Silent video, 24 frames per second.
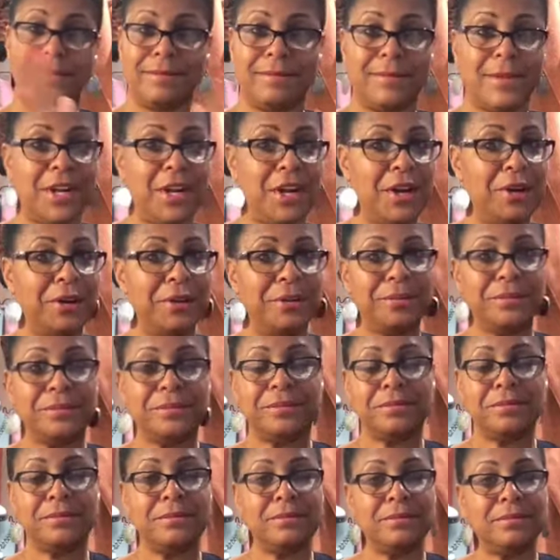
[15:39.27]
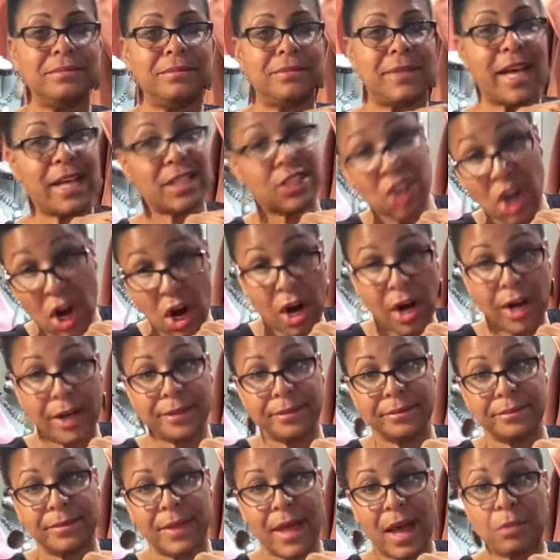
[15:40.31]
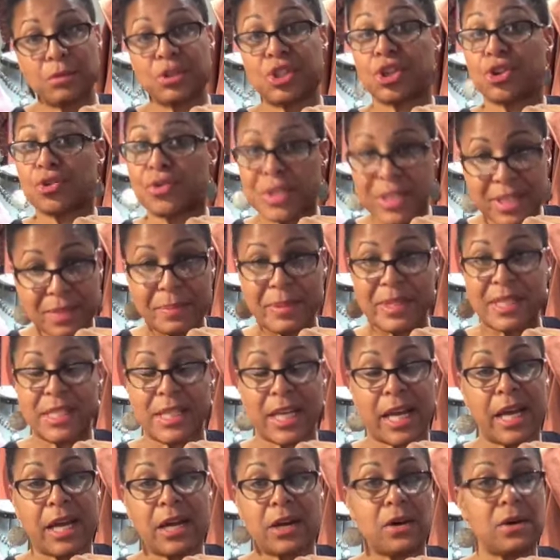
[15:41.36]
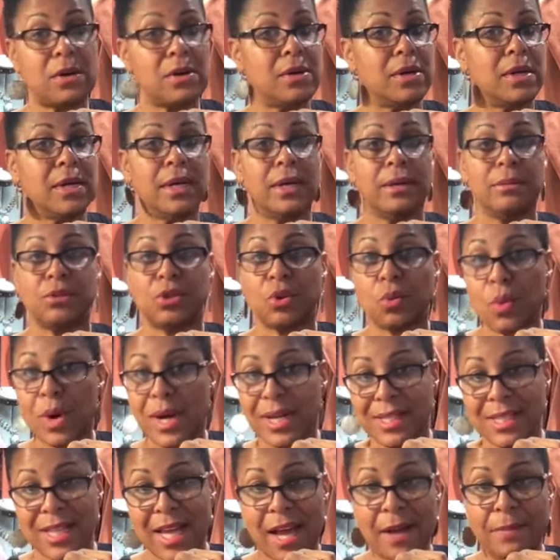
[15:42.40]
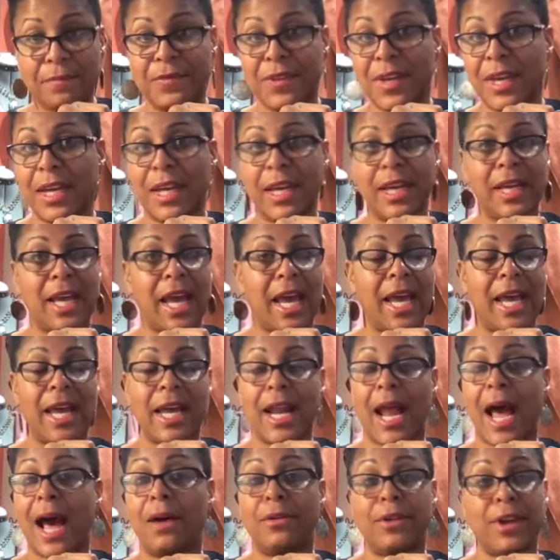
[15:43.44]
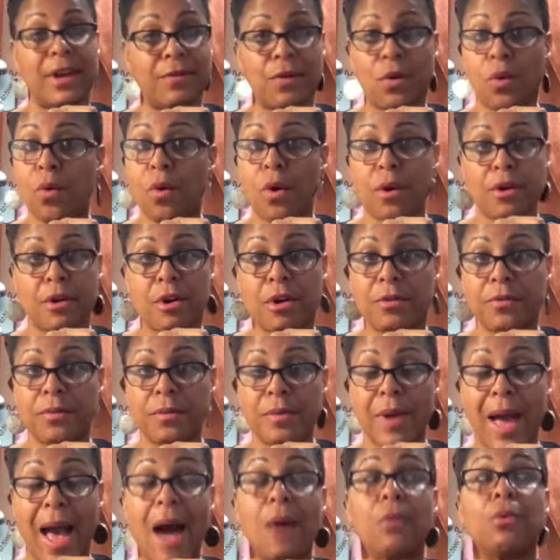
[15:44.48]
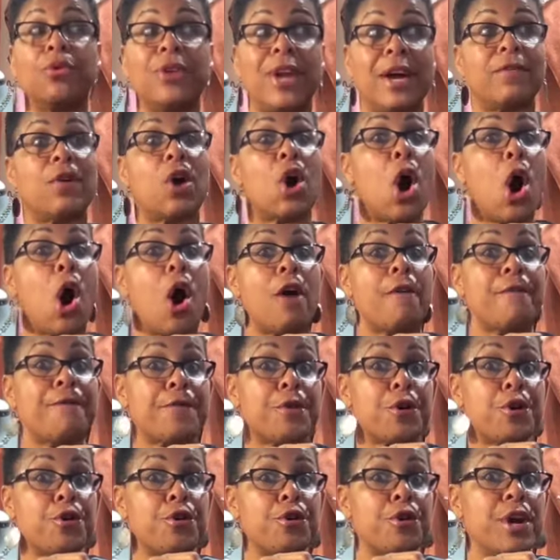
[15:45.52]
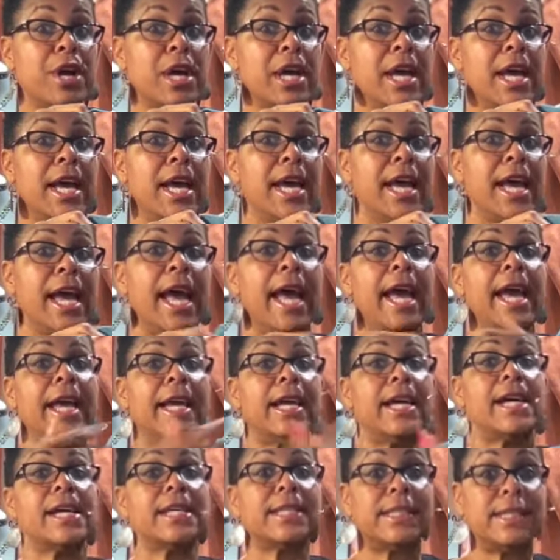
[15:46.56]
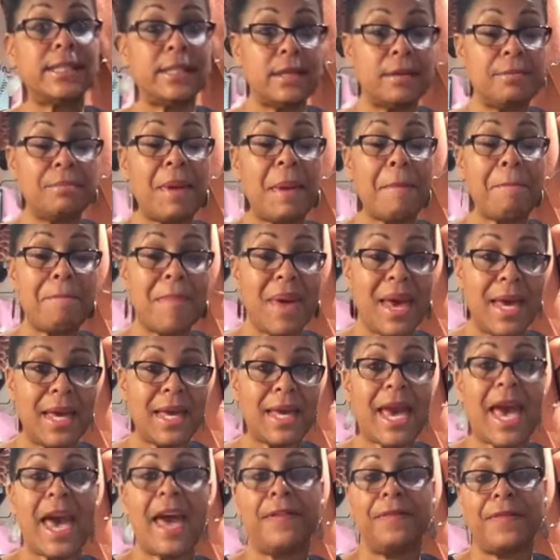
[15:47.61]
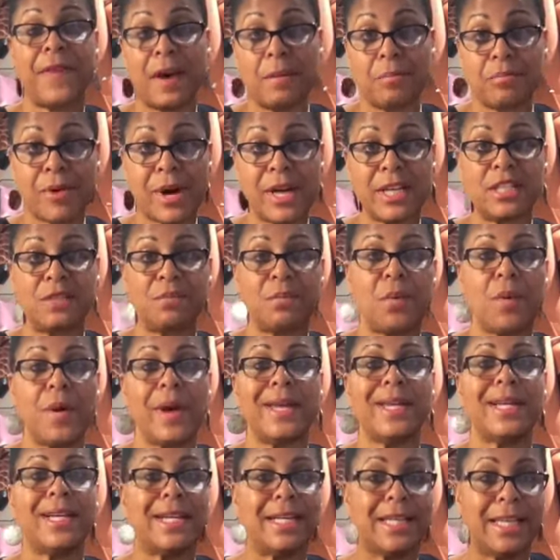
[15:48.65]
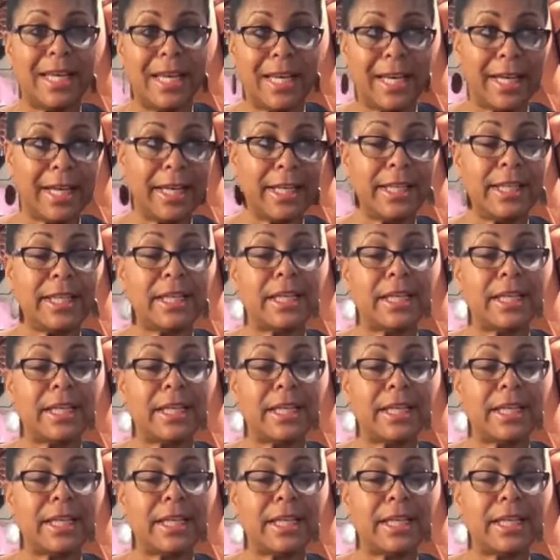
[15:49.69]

you know that's gone. That was a Christmas sale. It's a one-time thing, and I'll never order. I will never offer a custom make at that price point again.